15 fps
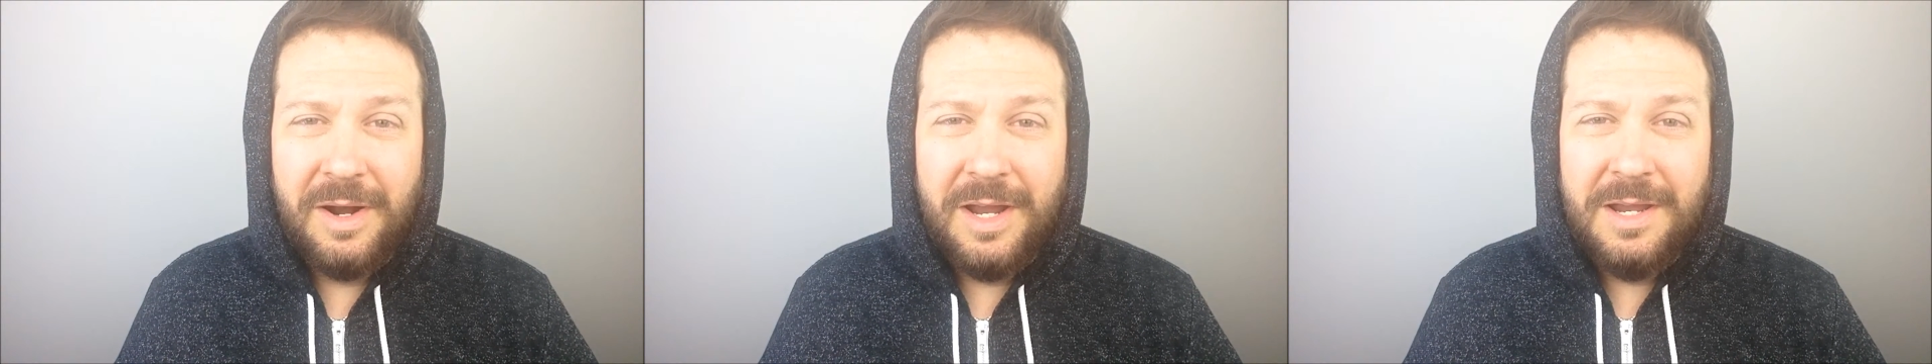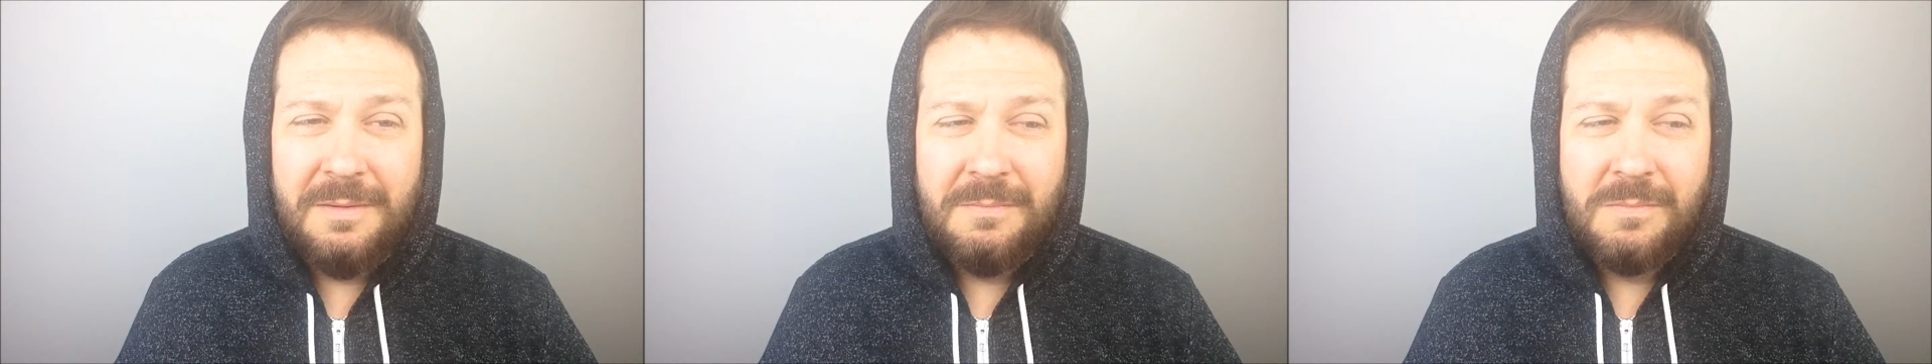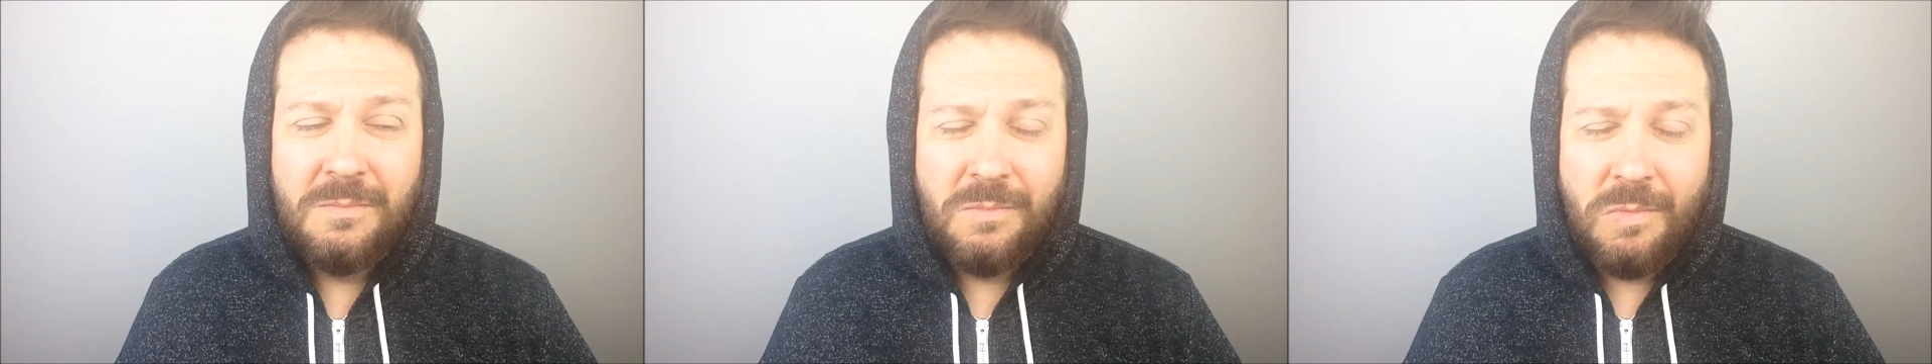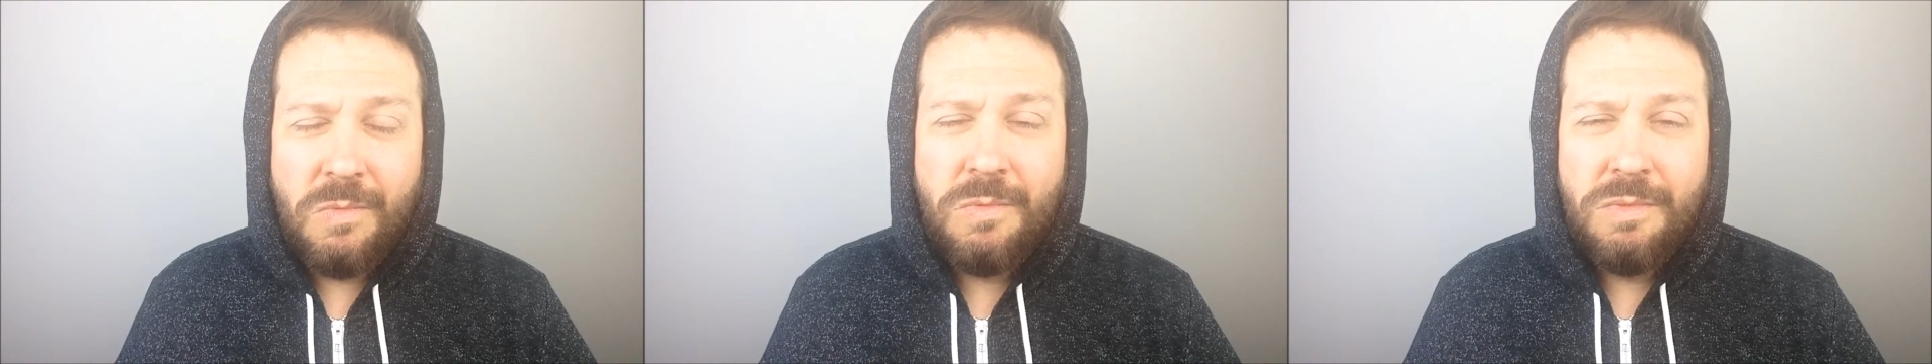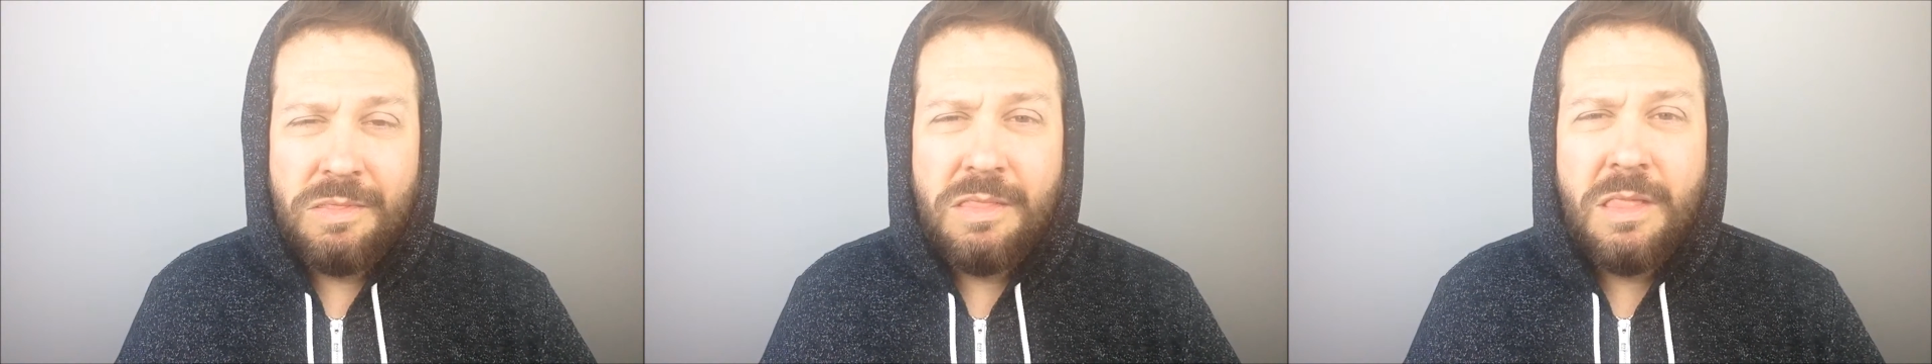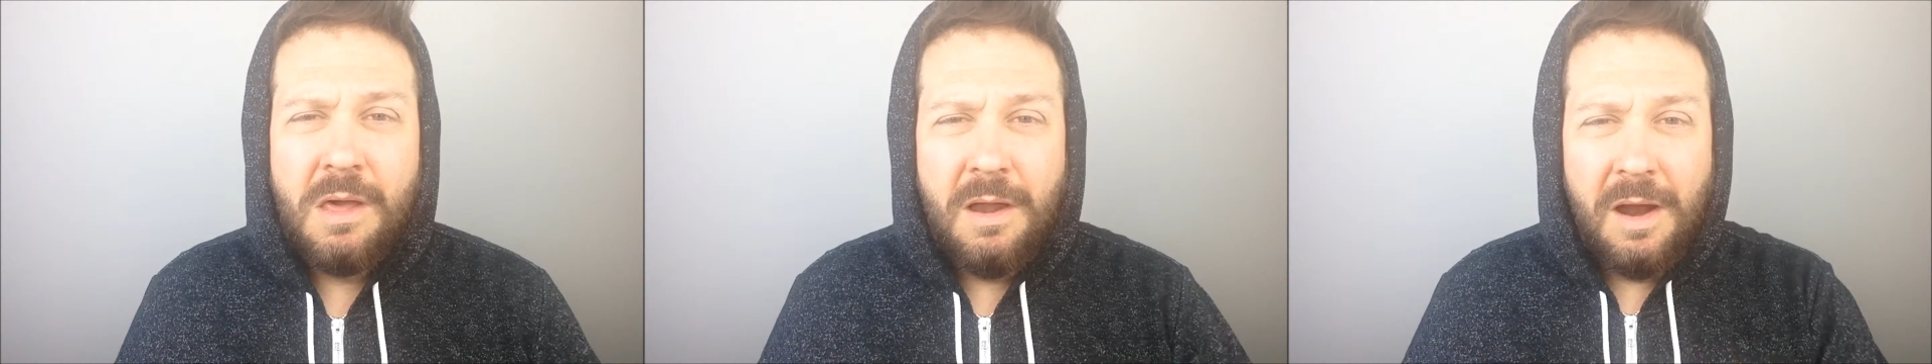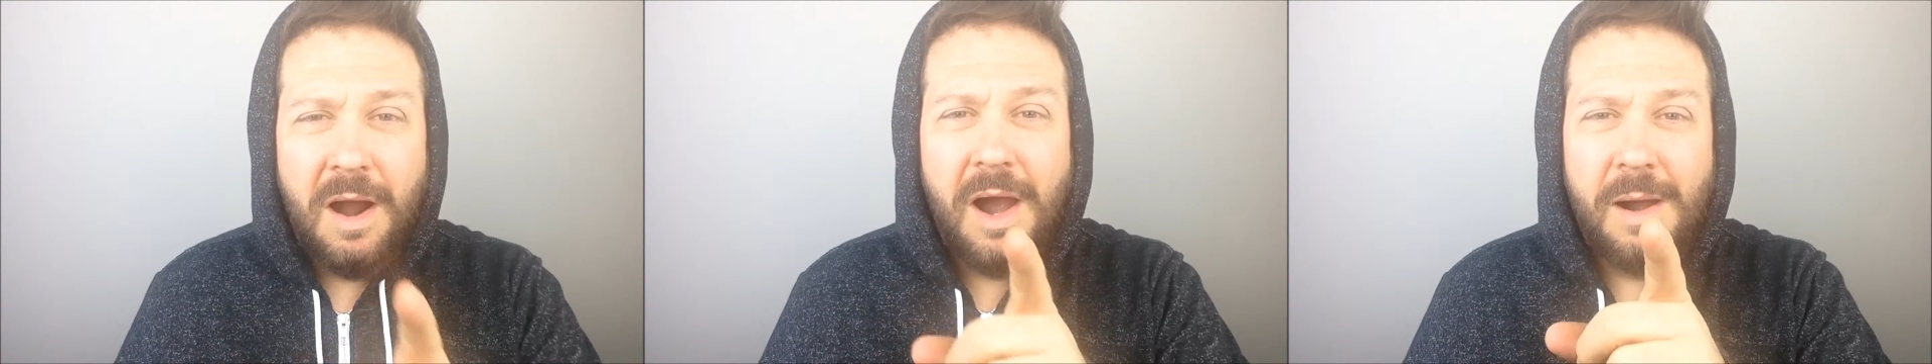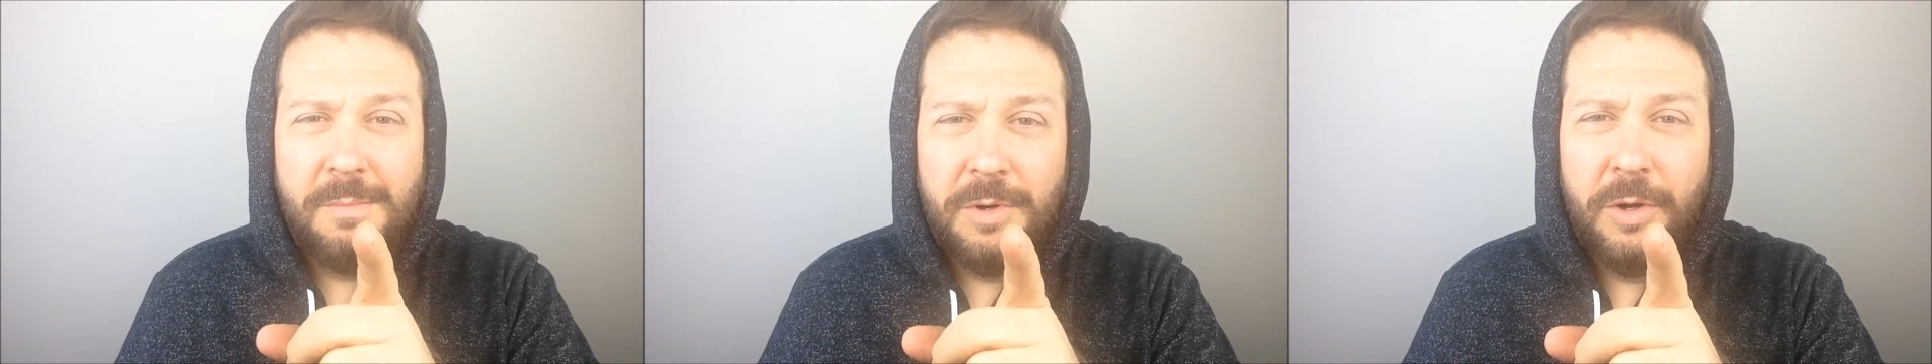right?
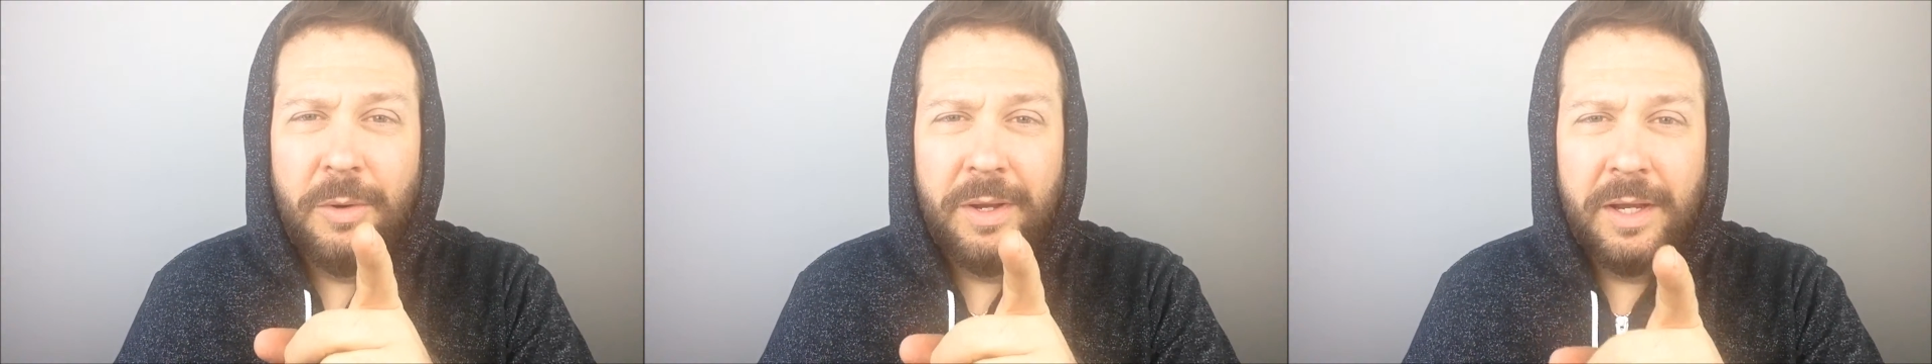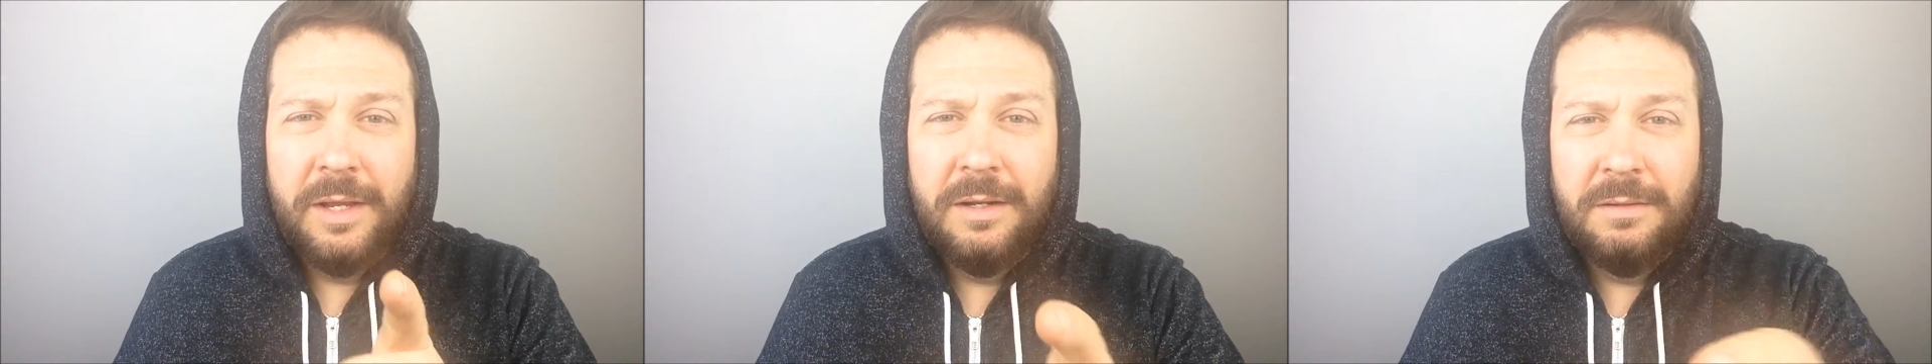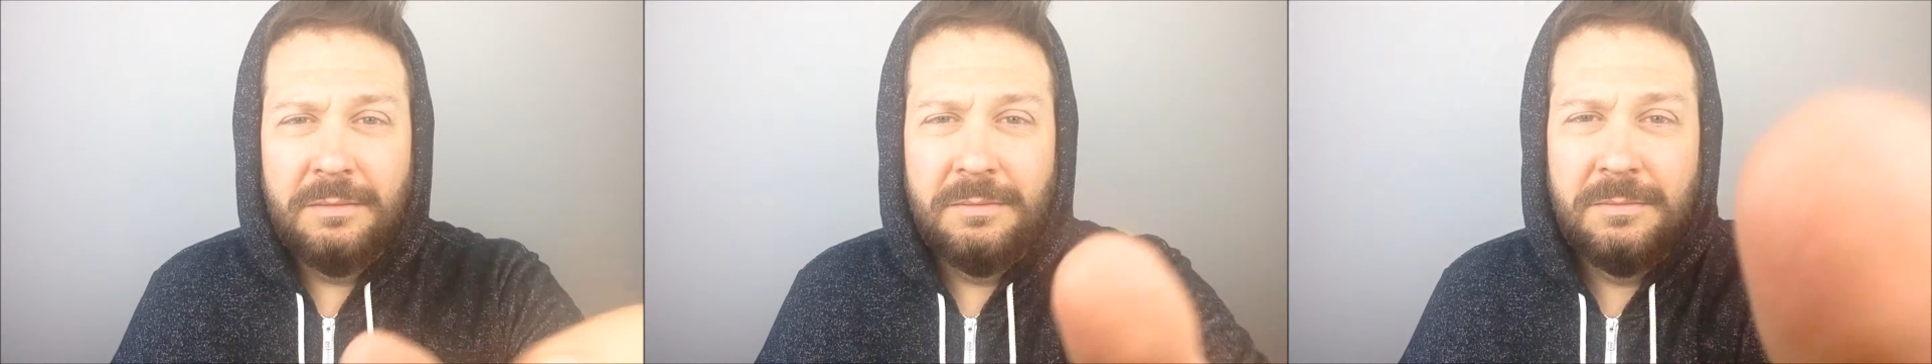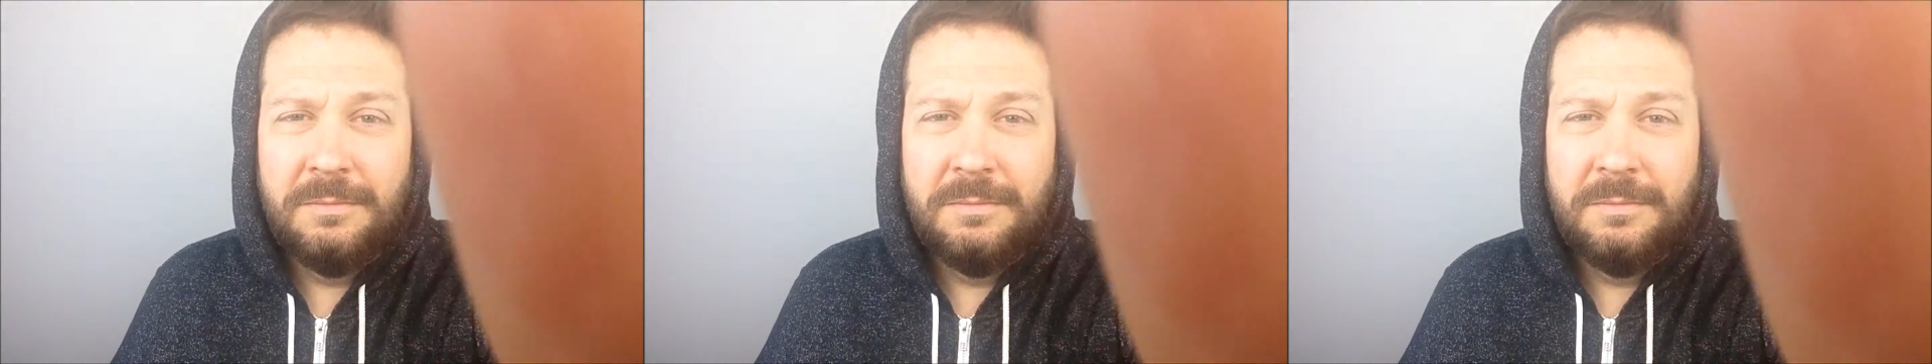I'm doing it.